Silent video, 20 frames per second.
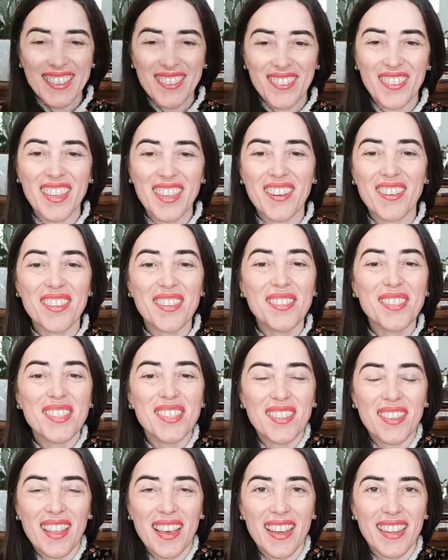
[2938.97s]
We are used
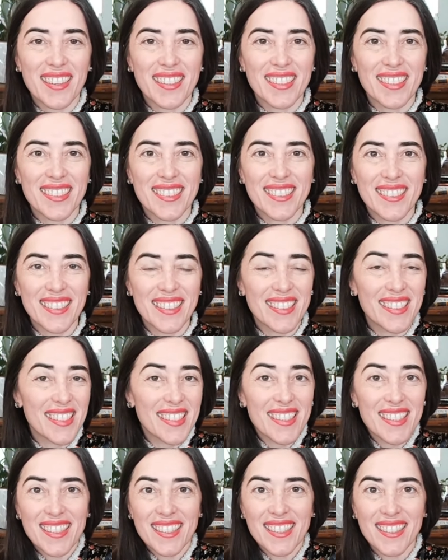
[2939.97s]
to that. This
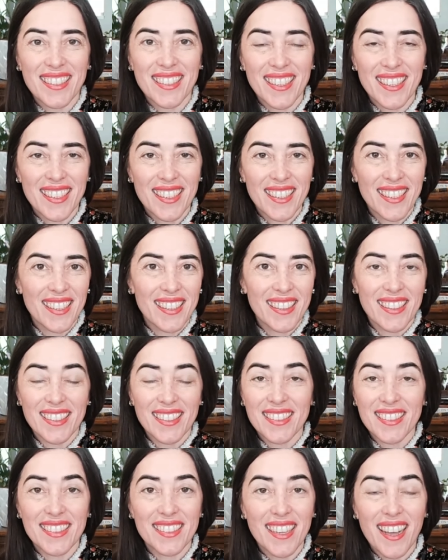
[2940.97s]
is,
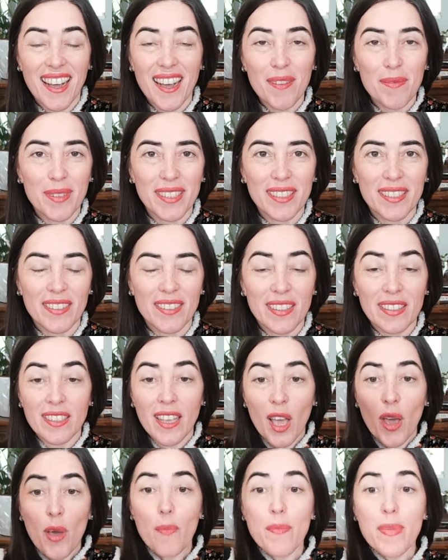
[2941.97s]
this is common. It's
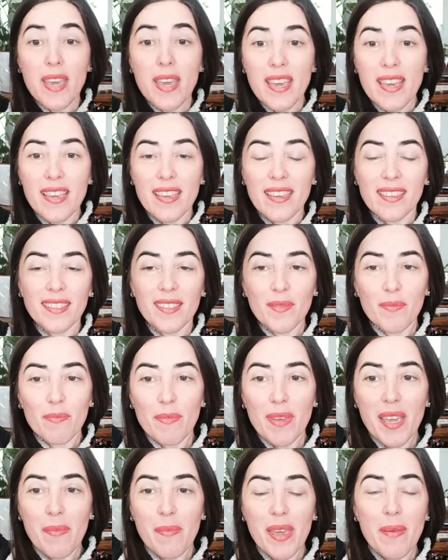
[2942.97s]
me,
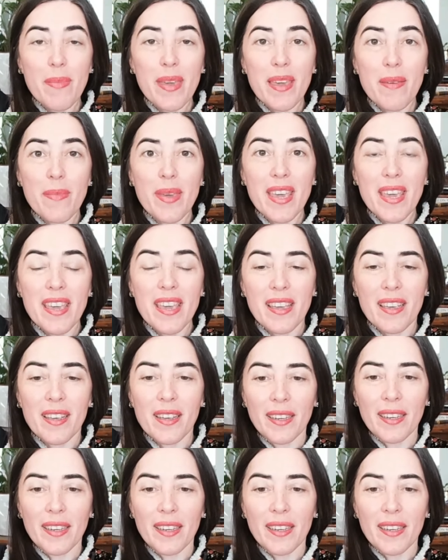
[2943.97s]
me, me, me, me.